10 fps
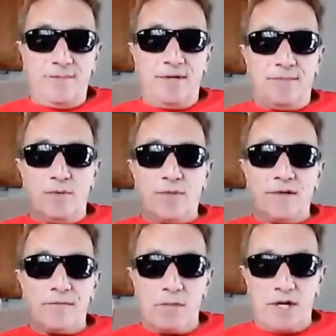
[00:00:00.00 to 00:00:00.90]
people
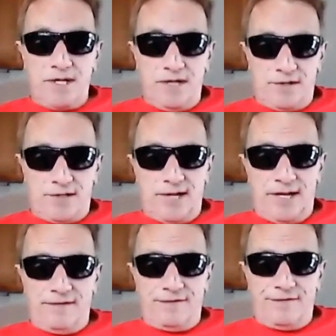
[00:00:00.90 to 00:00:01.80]
with their money are
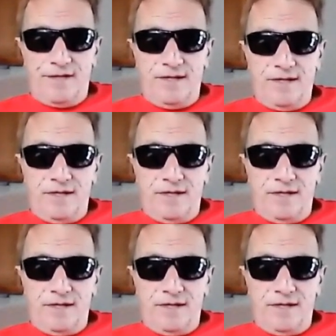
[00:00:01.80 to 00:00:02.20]
safe.